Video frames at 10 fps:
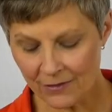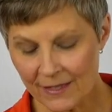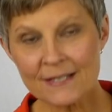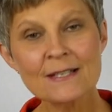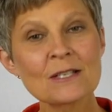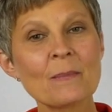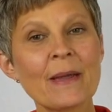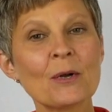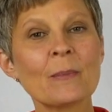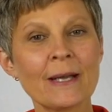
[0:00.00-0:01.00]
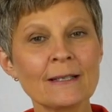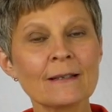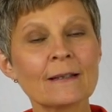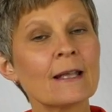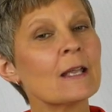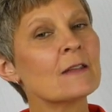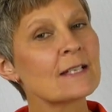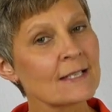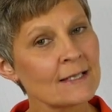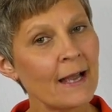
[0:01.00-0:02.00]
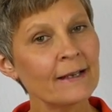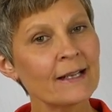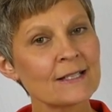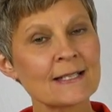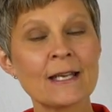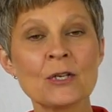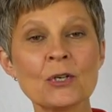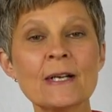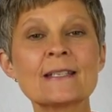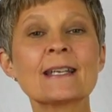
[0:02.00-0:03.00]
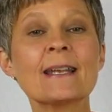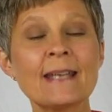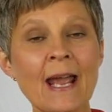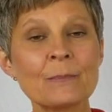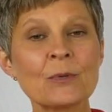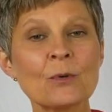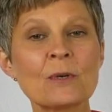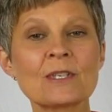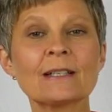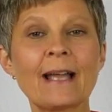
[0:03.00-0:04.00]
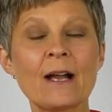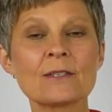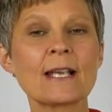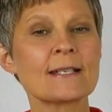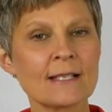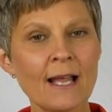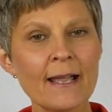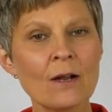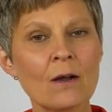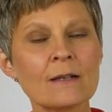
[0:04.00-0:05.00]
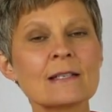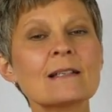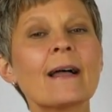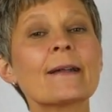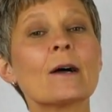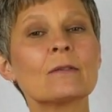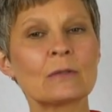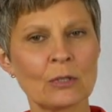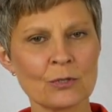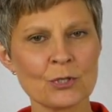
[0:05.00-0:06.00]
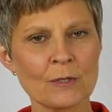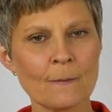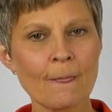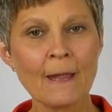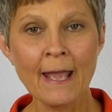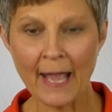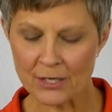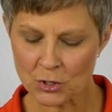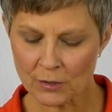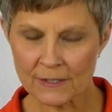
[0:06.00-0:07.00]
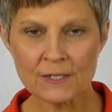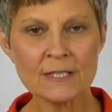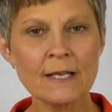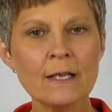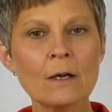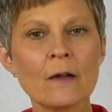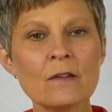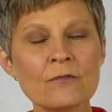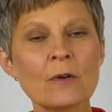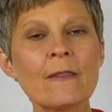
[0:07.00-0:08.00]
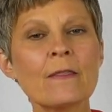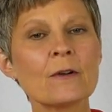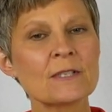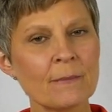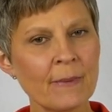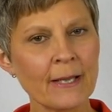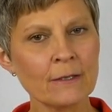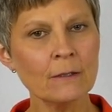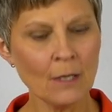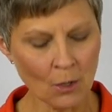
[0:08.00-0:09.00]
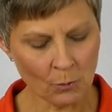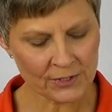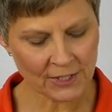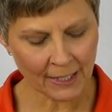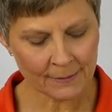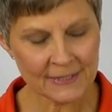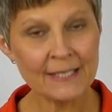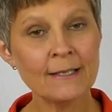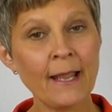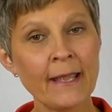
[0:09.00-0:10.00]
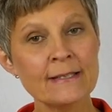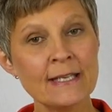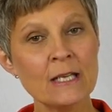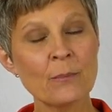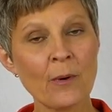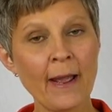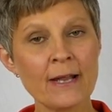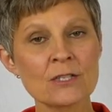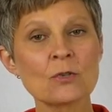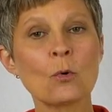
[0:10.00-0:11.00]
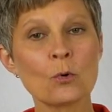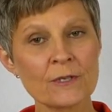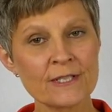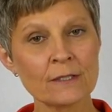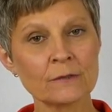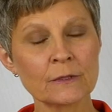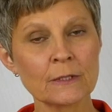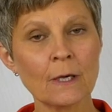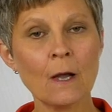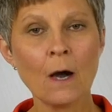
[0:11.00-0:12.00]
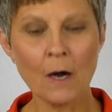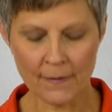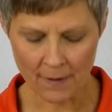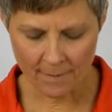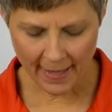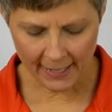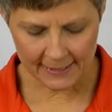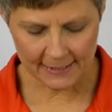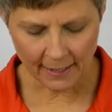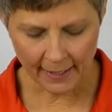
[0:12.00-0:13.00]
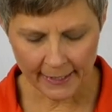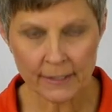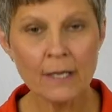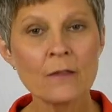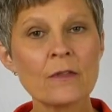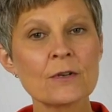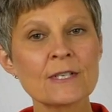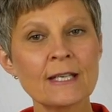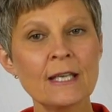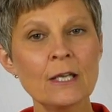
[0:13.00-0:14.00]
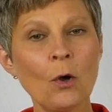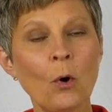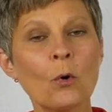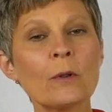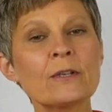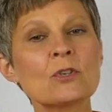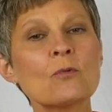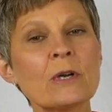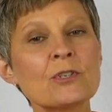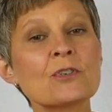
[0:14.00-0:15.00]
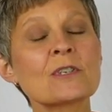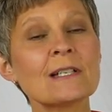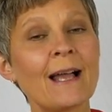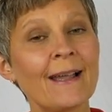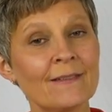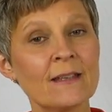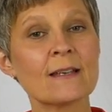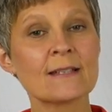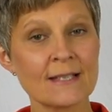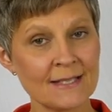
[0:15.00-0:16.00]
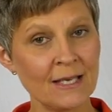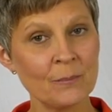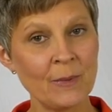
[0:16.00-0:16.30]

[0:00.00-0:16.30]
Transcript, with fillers: This is a better button. This is not an extender, it's an adapter which allows a slide-on, slide-off closure. As you can see, on the front there's a button which comes in antique brass or silver. On the back side, there's a keyhole into which you slide the existing